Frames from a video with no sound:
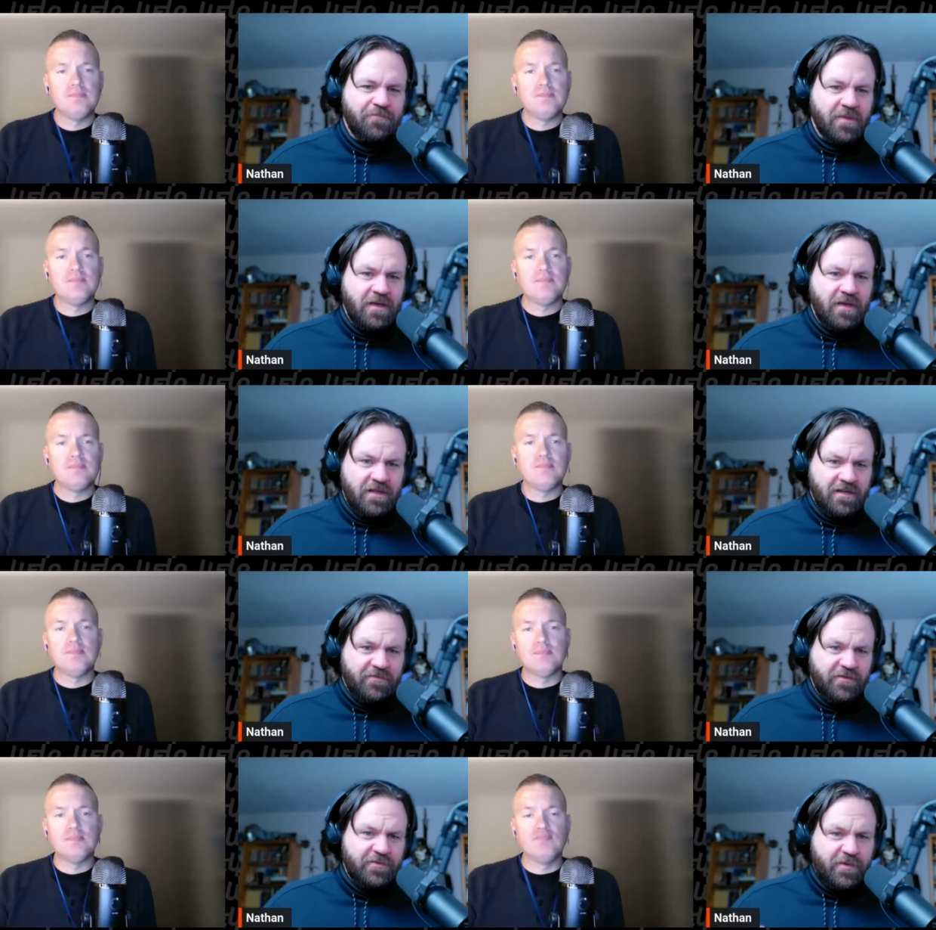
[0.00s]
Speaker 1: And the
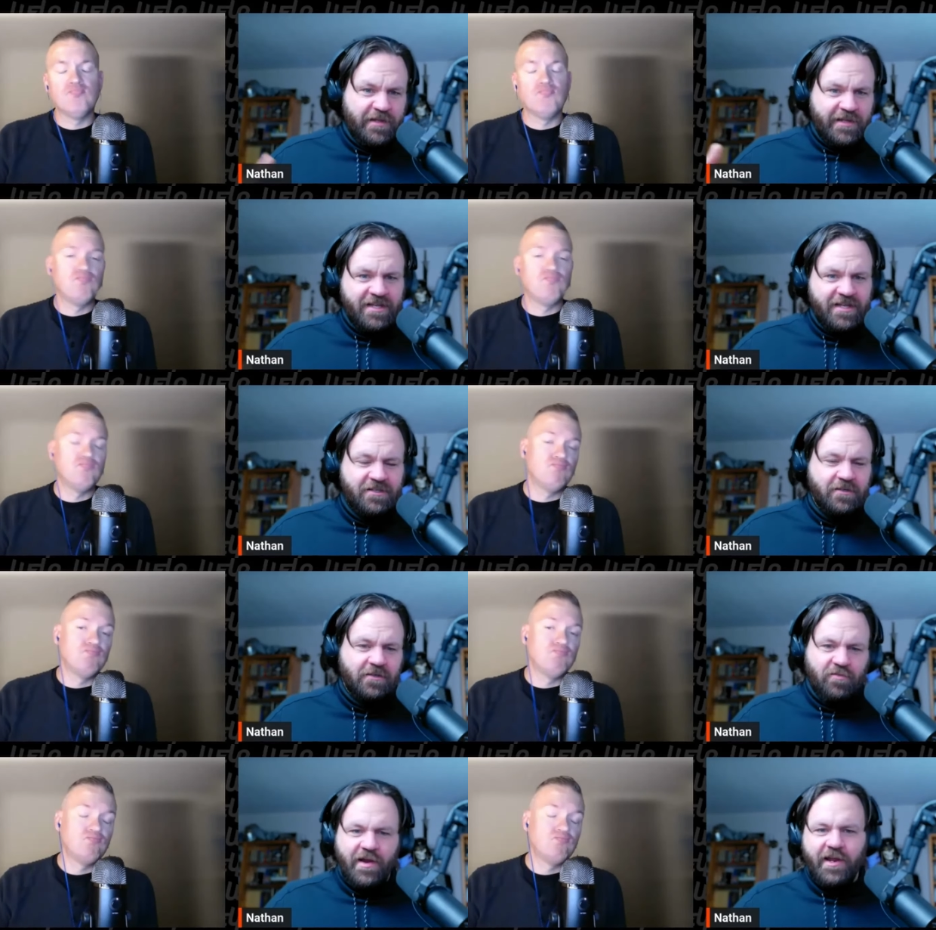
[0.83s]
difference between classical
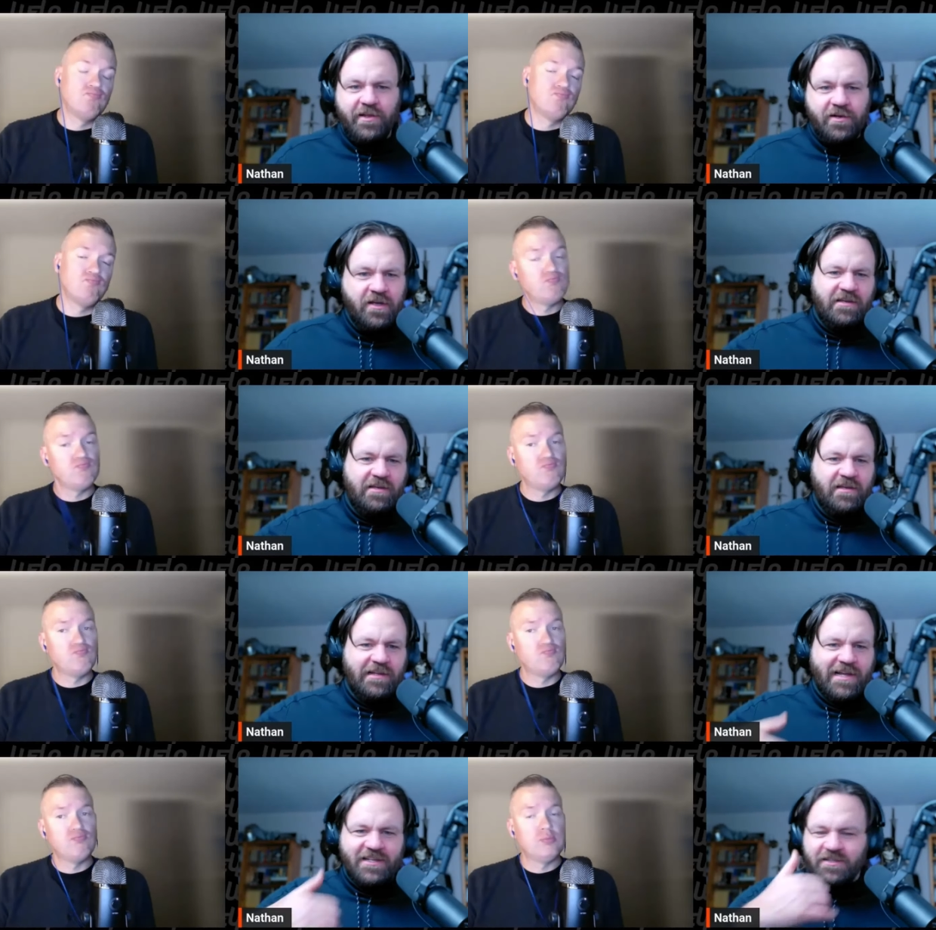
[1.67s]
and regular,
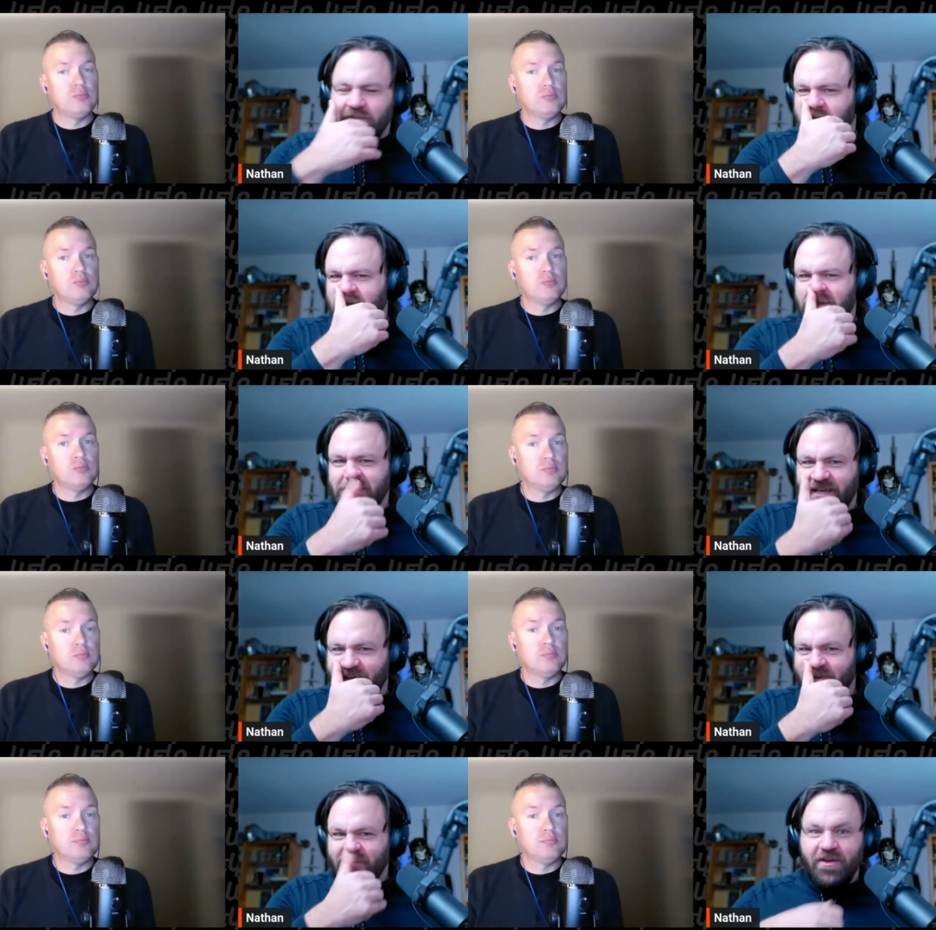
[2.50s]
classical acoustic
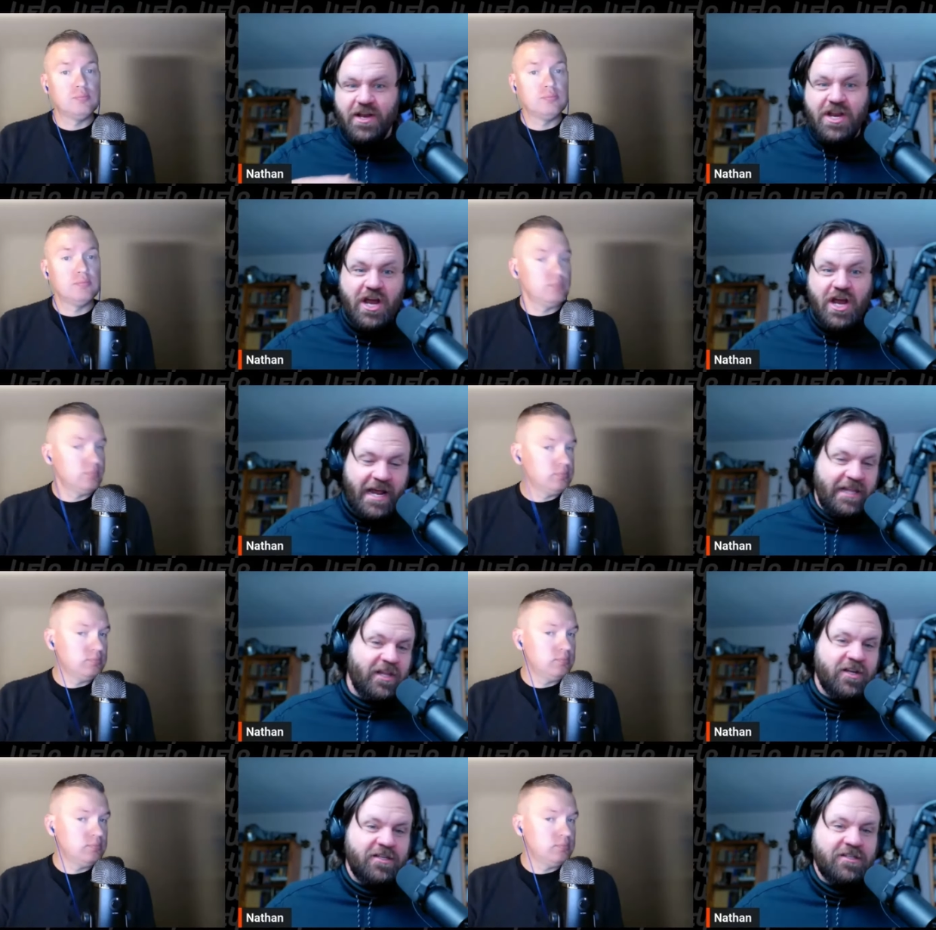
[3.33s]
have
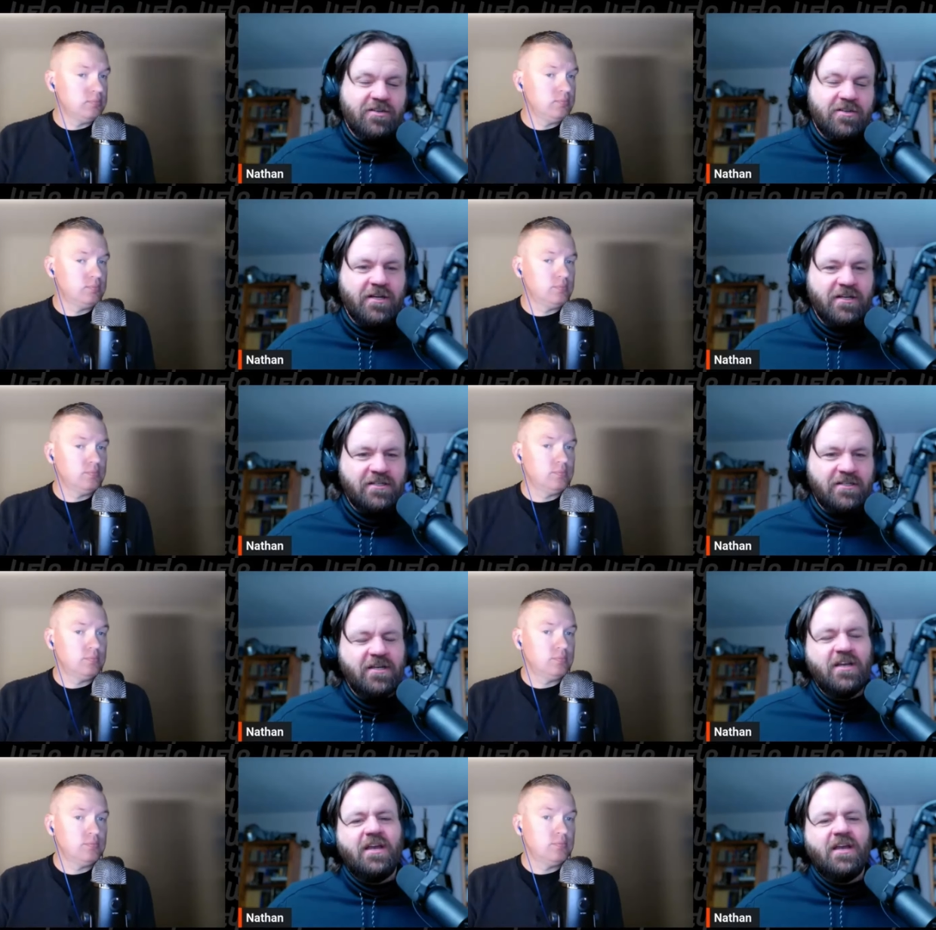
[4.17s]
nylon strings
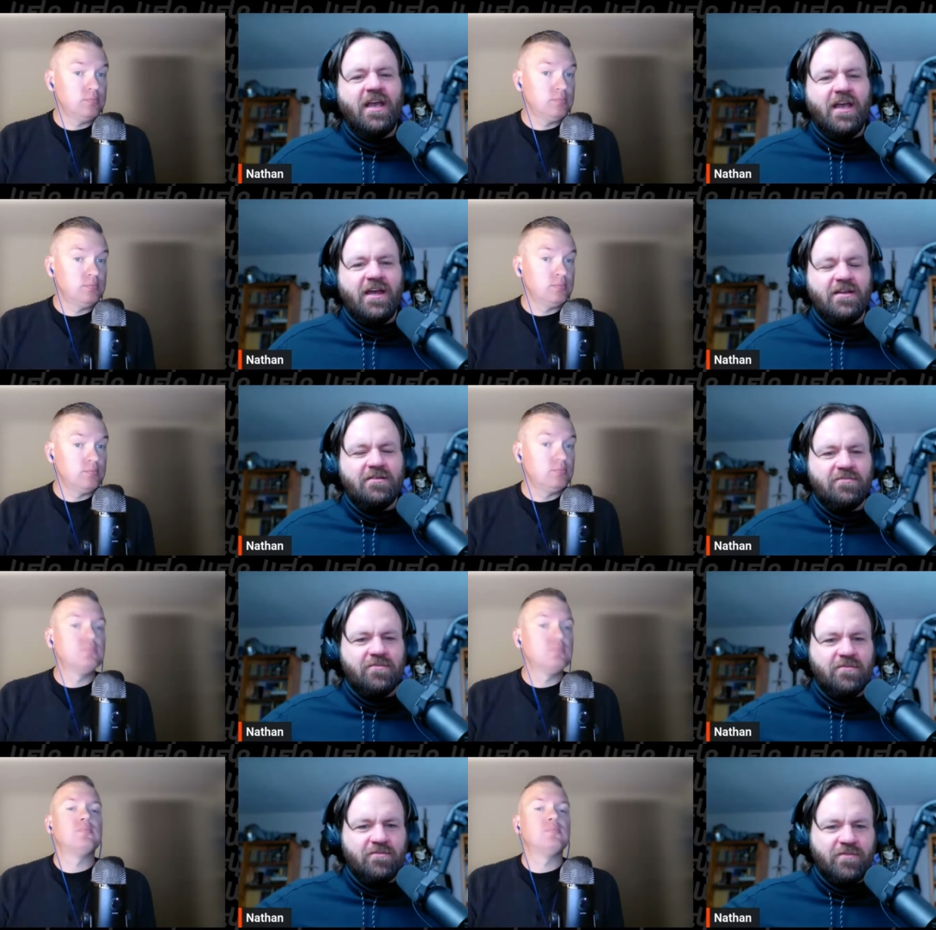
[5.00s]
and
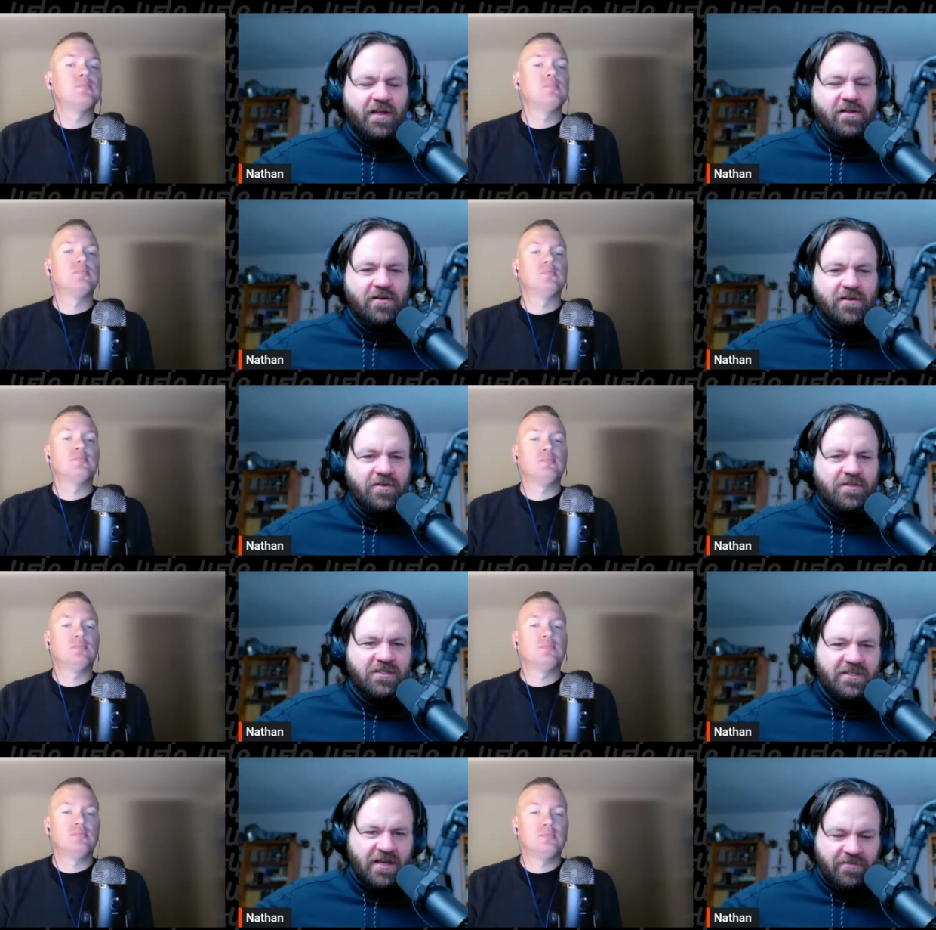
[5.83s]
regular
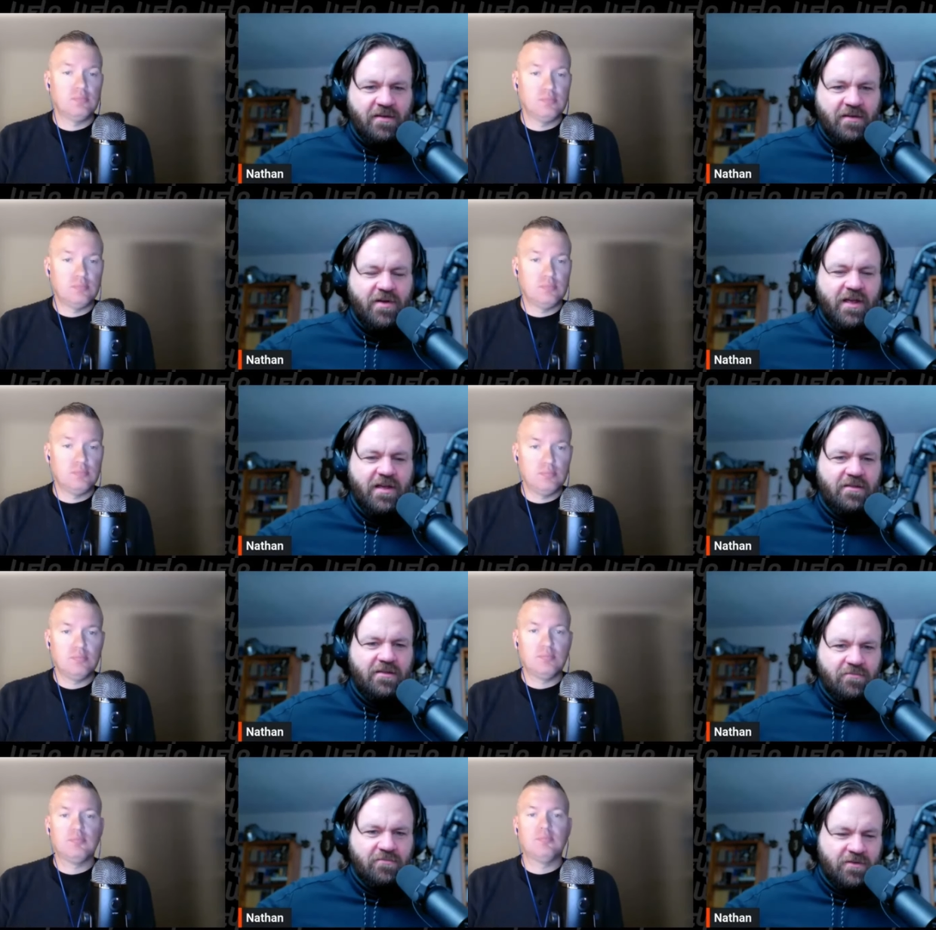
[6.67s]
acoustics have
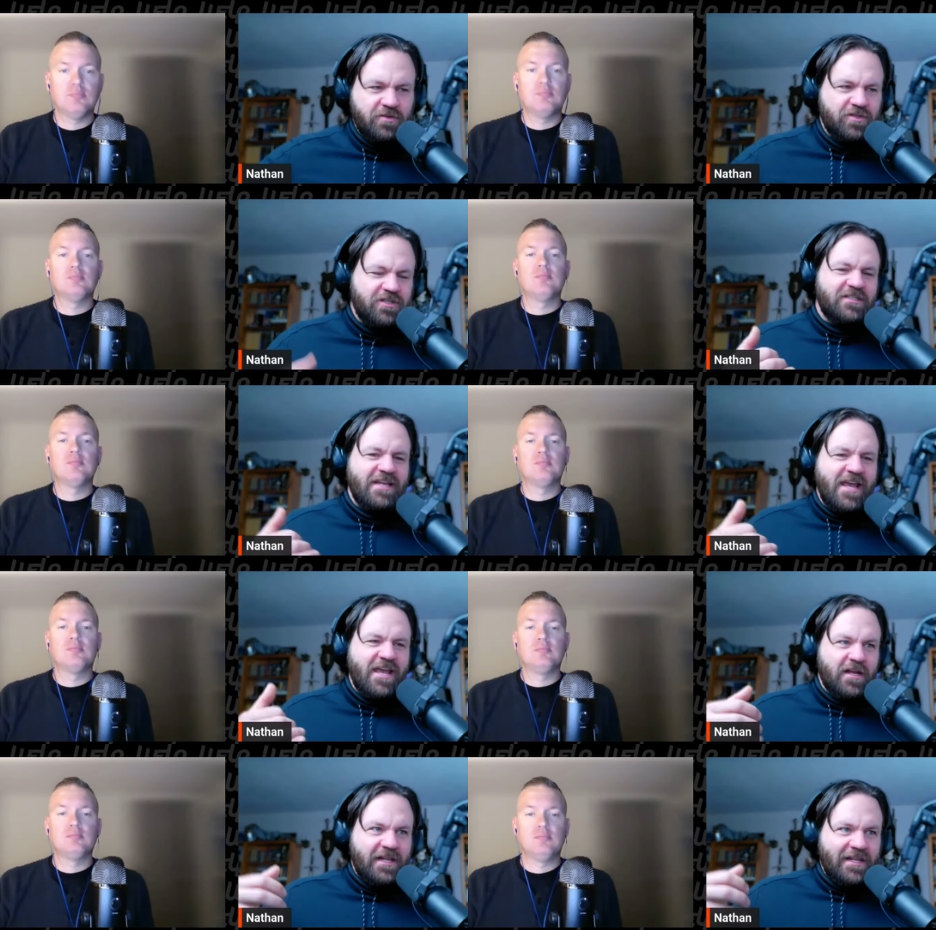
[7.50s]
so she's
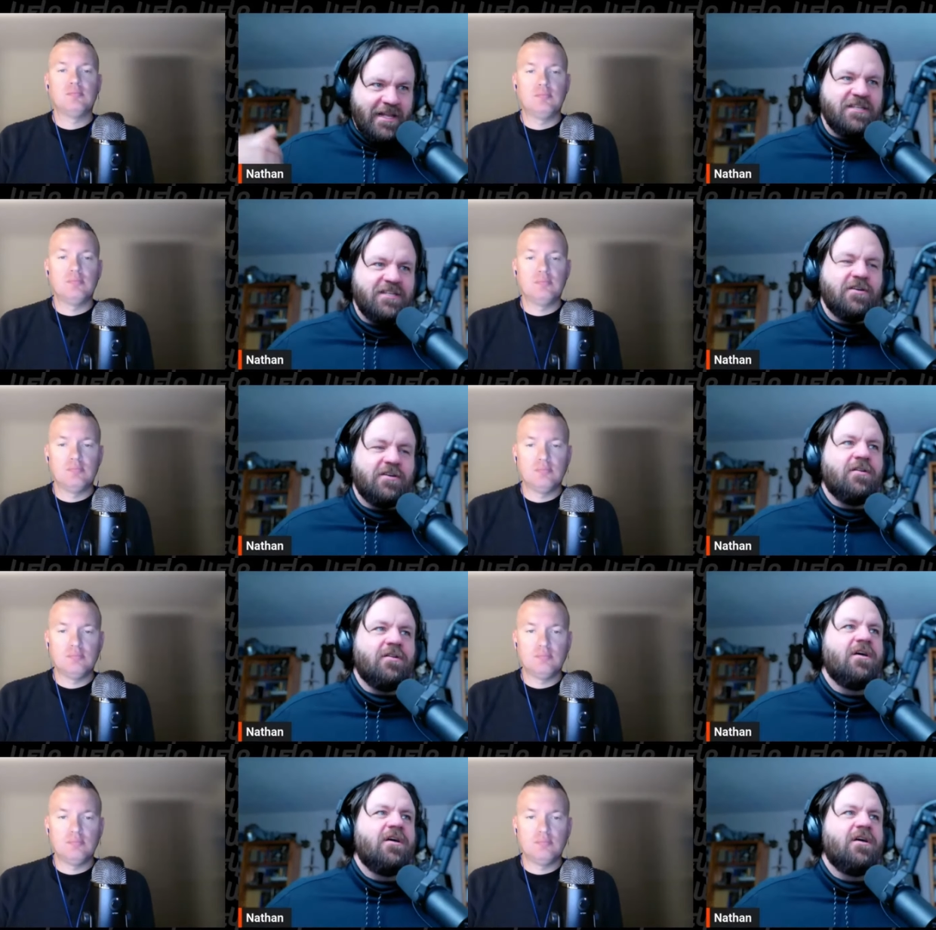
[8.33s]
taken a classical